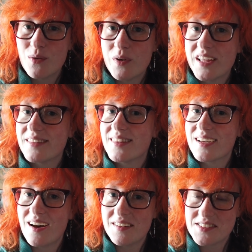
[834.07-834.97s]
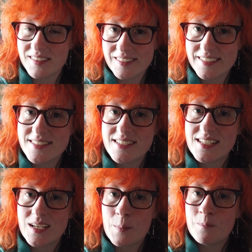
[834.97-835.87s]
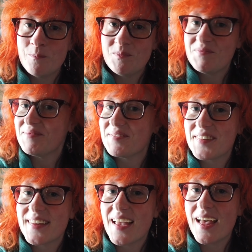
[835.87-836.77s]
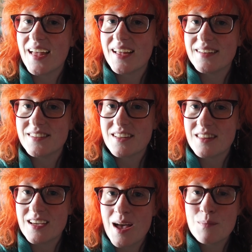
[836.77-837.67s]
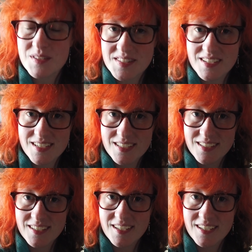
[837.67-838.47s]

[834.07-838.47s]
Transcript: with the consulate and the embassy.